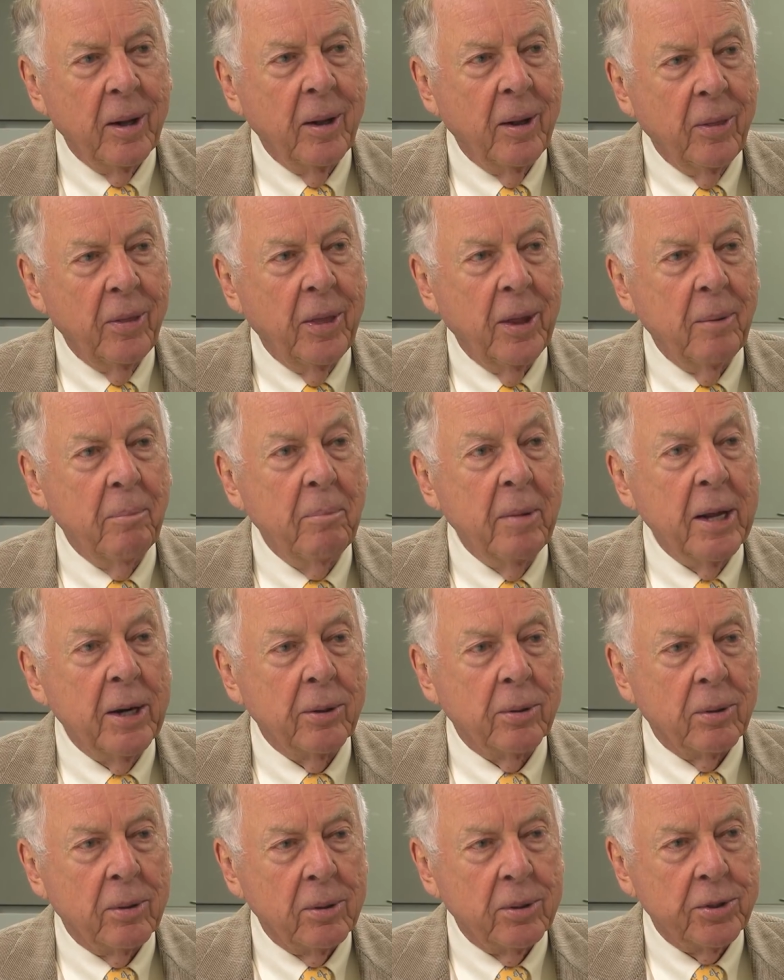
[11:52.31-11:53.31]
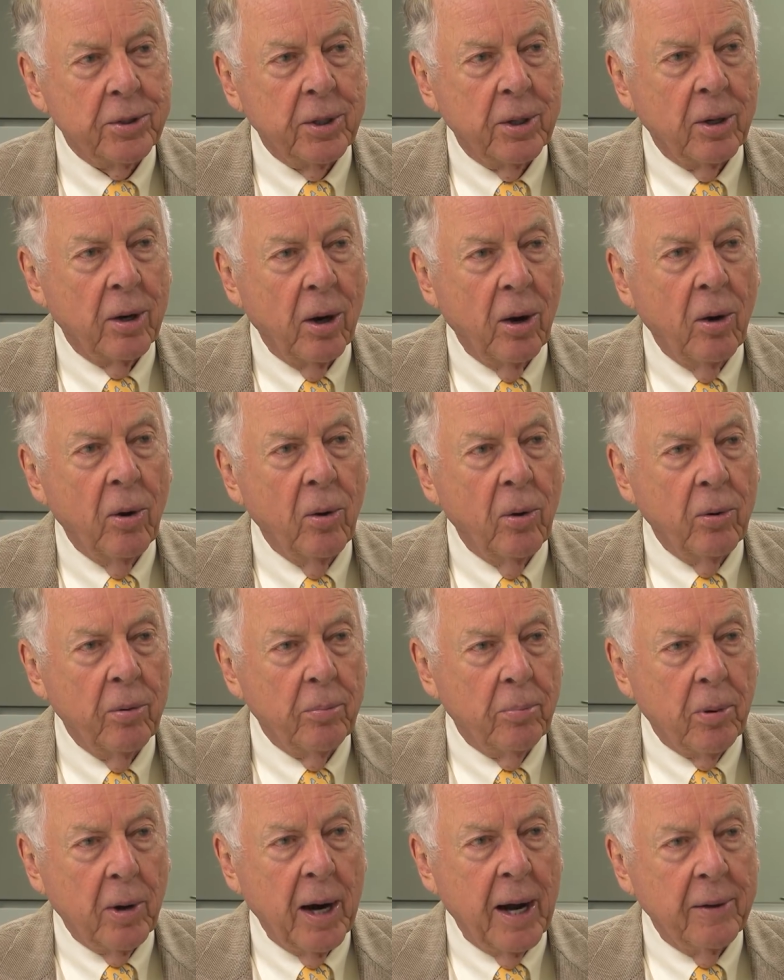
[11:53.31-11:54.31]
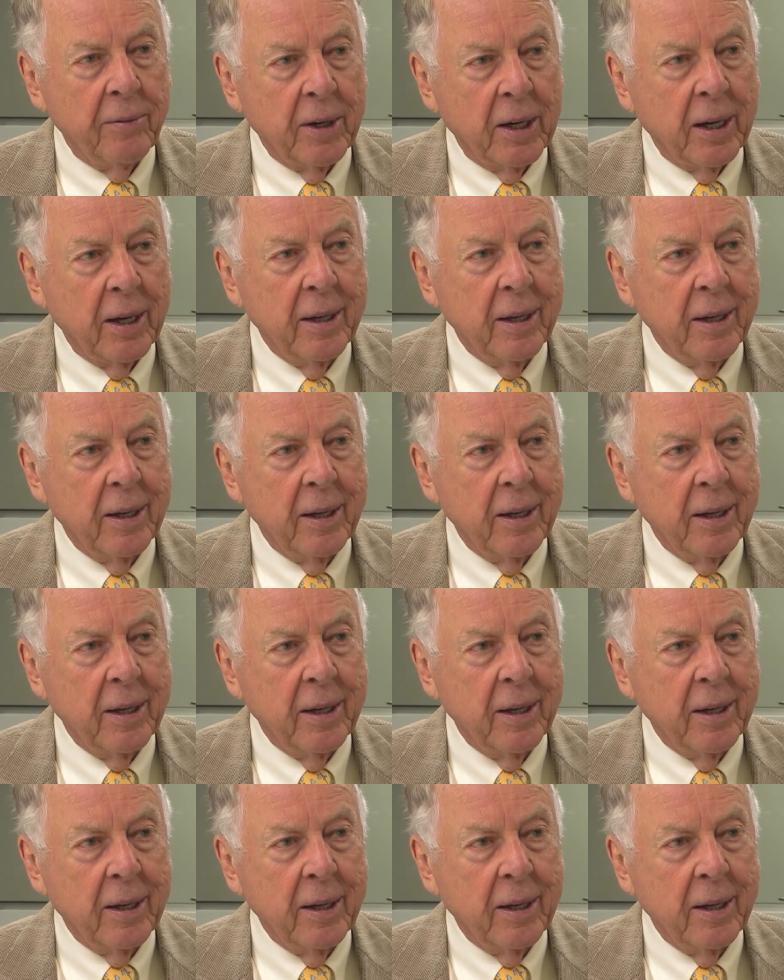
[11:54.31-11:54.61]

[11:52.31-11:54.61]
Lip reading: The minerals are owned privately.